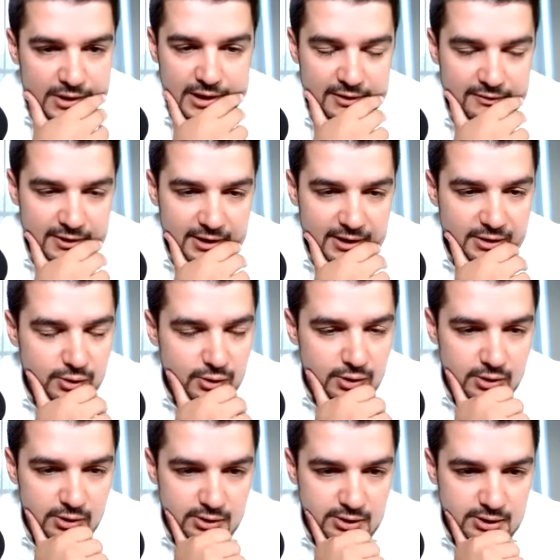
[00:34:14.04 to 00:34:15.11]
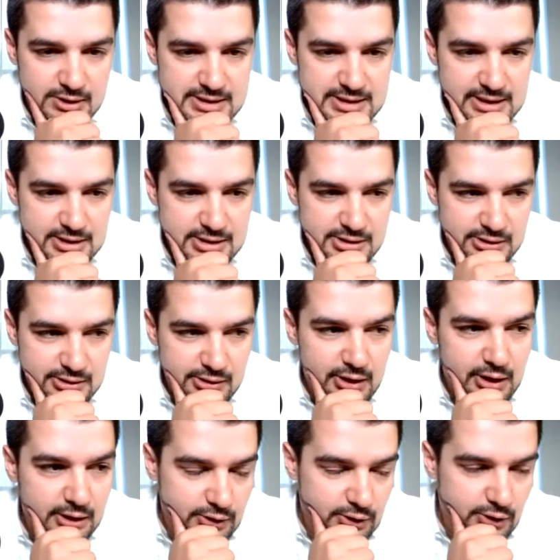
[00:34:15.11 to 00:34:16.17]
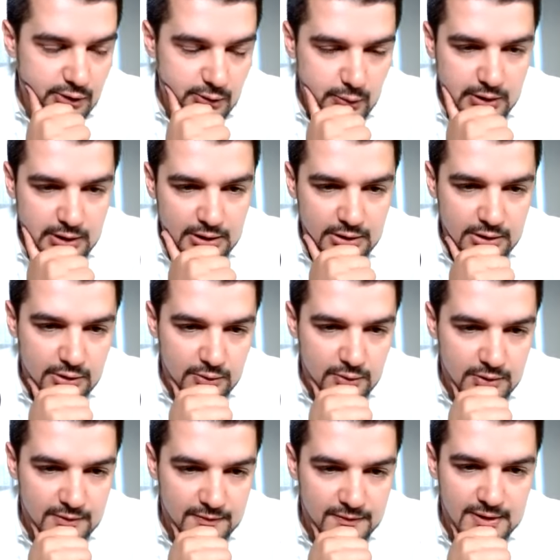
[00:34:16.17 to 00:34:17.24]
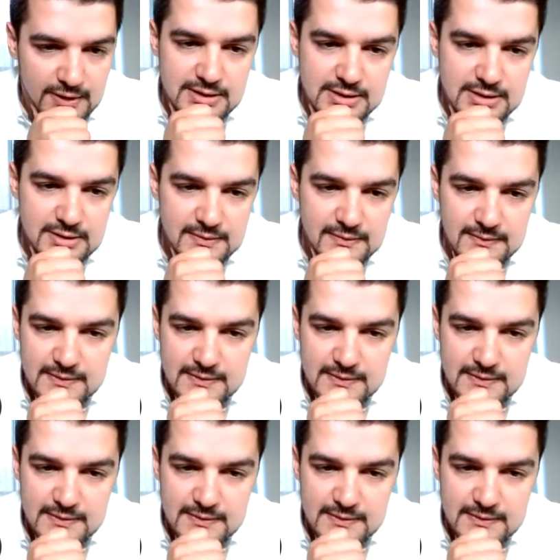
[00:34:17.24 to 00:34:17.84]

giving it to an organization, not knowing what they do with the funds.